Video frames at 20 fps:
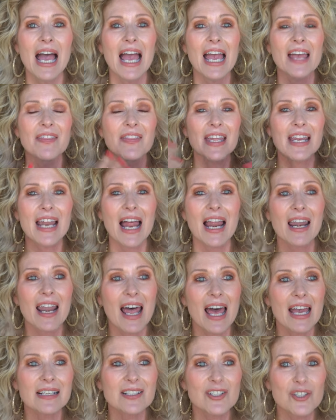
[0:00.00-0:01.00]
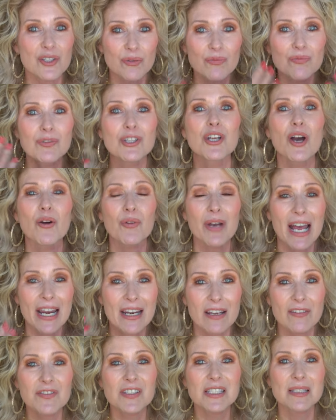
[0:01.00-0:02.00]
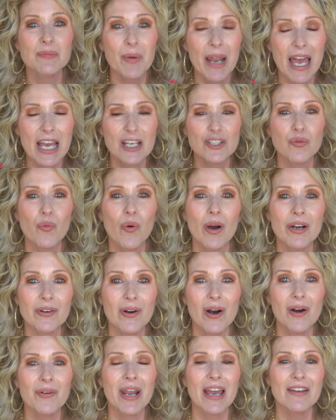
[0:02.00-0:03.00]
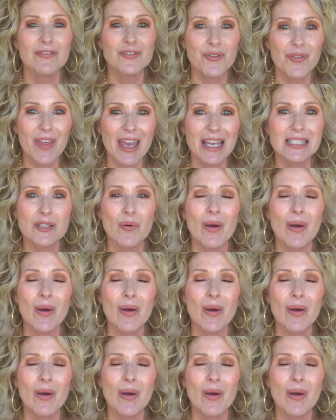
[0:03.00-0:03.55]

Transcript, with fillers: And then I like to, you know, kind of splash water on after that.